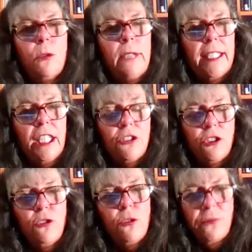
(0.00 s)
Like,
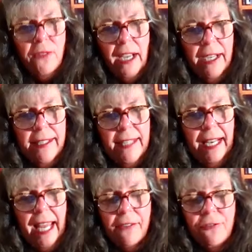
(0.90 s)
did you find that
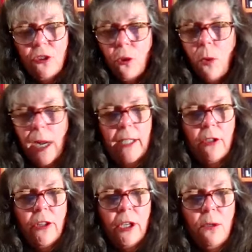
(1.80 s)
after a
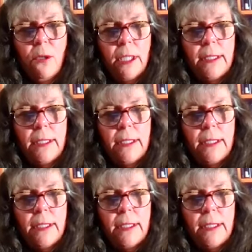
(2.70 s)
while though,